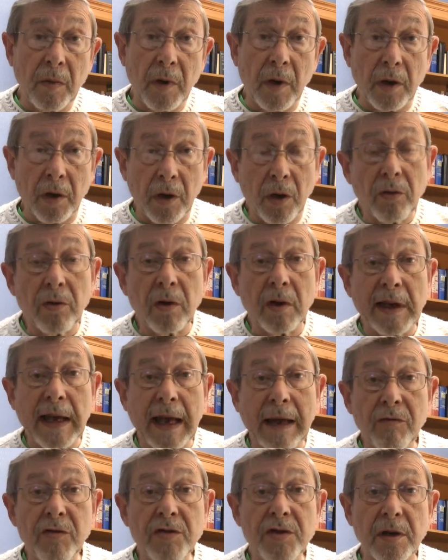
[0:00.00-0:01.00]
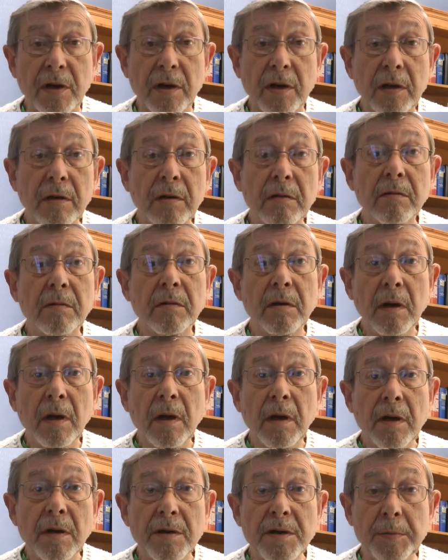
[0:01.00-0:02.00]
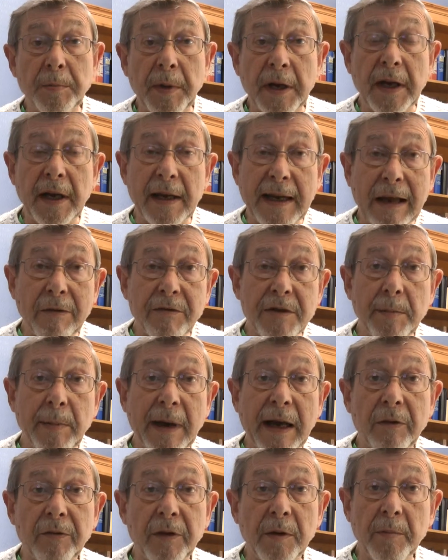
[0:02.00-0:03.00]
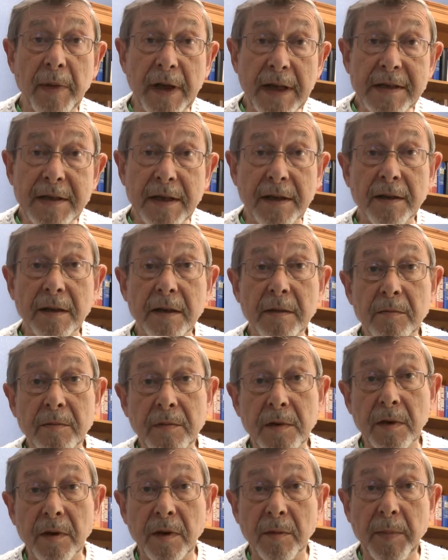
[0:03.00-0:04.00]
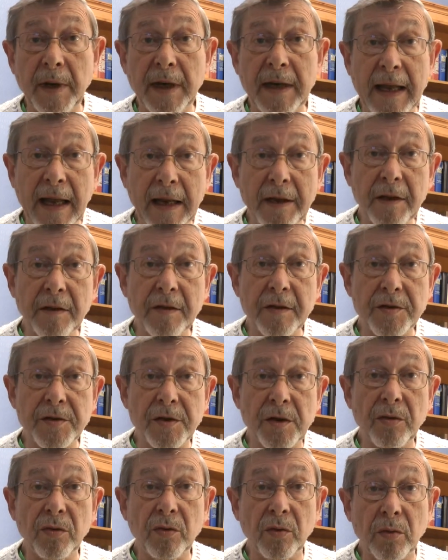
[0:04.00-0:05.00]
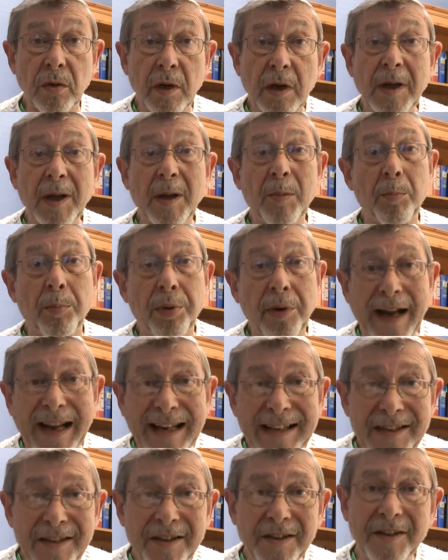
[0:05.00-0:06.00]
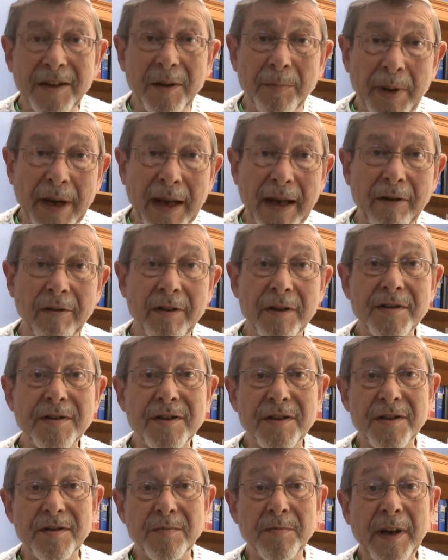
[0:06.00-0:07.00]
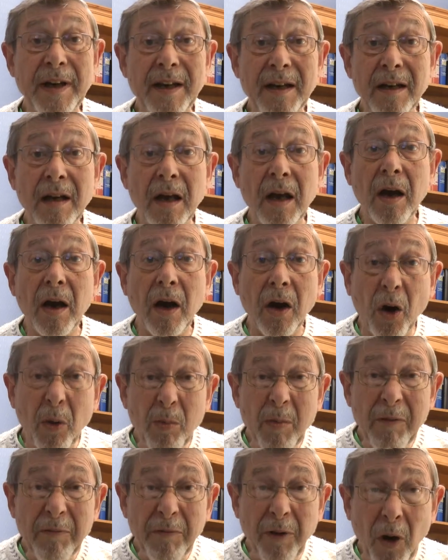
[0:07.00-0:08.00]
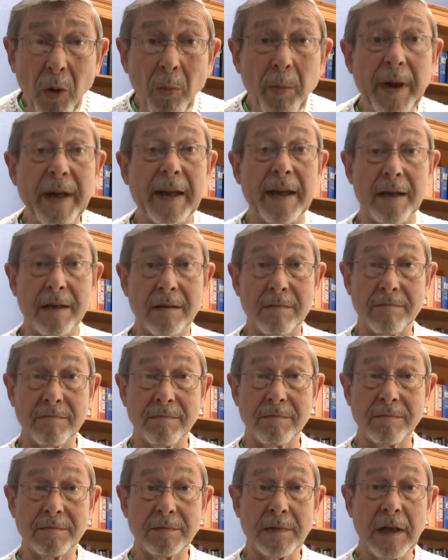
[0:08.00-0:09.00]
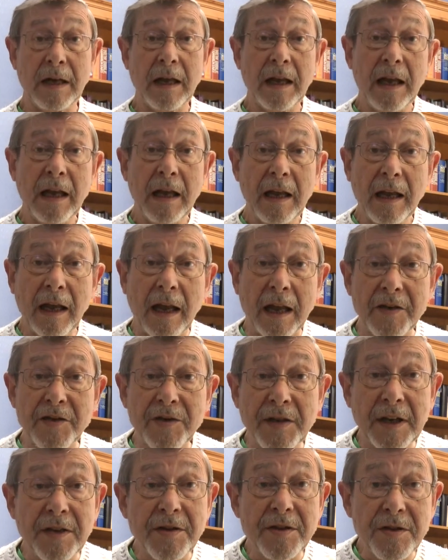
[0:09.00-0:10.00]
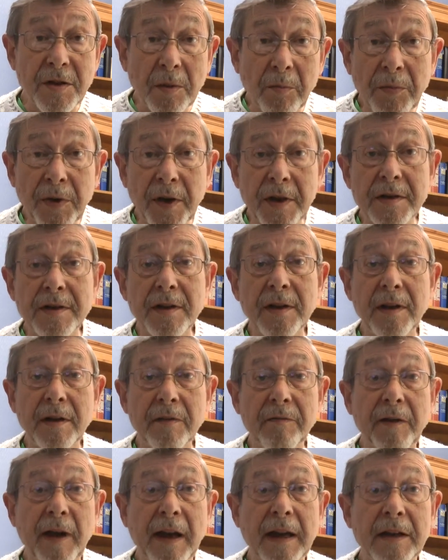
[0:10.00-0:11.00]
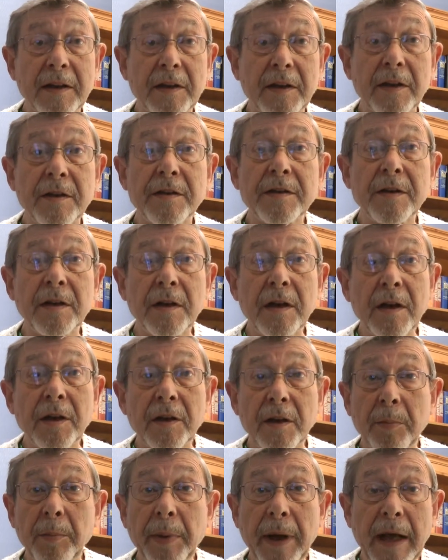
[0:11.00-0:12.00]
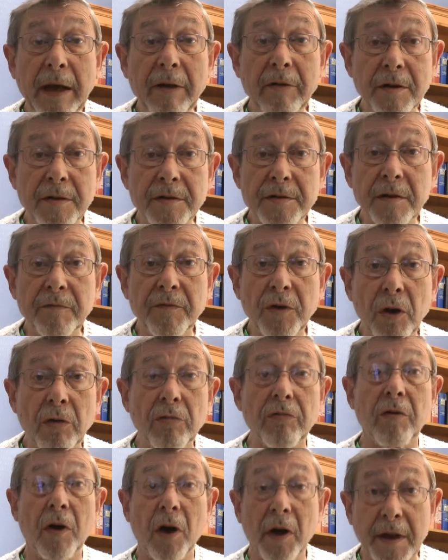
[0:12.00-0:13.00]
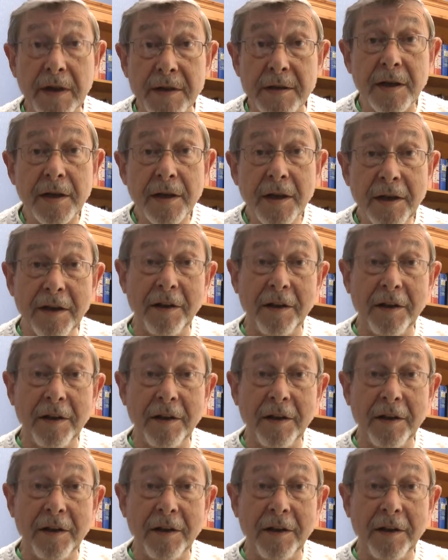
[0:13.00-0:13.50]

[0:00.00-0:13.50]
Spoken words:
a local councillor, speaking out about the meeting that had been had at the school, branded the parents as being homophobic and said something to the effect that the parents have no right